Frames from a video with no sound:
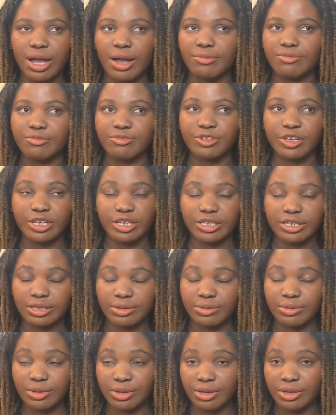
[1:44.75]
I'm
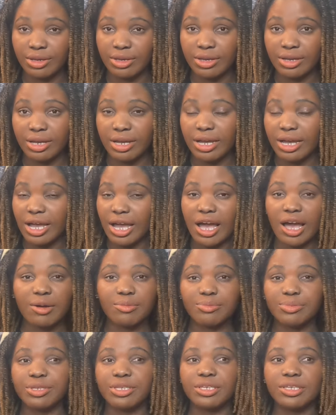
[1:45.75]
very
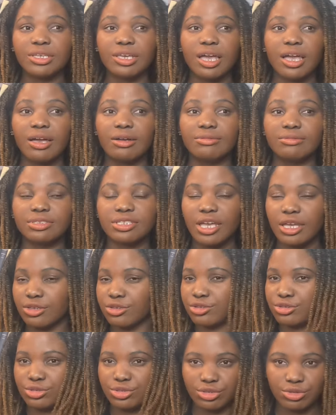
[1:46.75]
happy. Um,
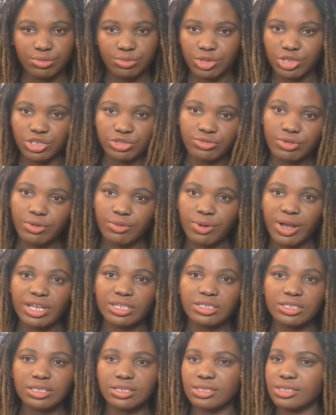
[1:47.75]
thank you so much for
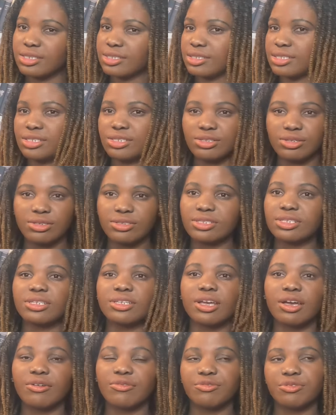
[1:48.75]
watching. This is
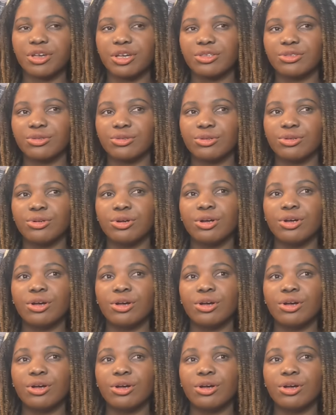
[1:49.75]
single Inferno.